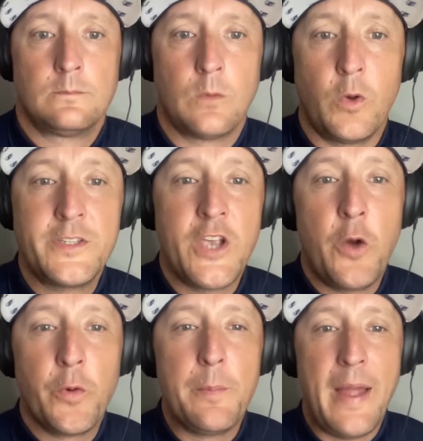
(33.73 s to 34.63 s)
What's up?
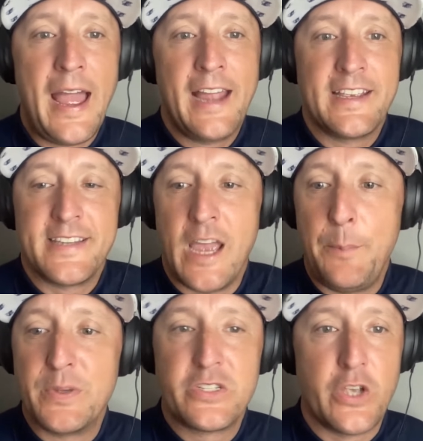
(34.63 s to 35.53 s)
We're back. It's
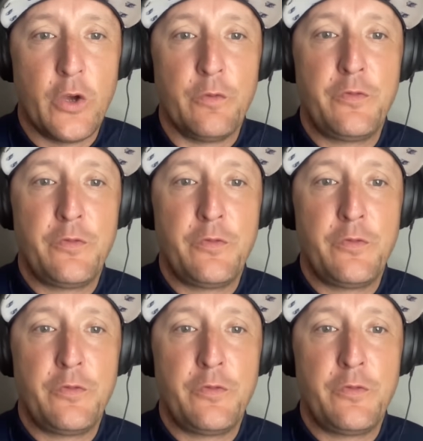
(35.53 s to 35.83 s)
episode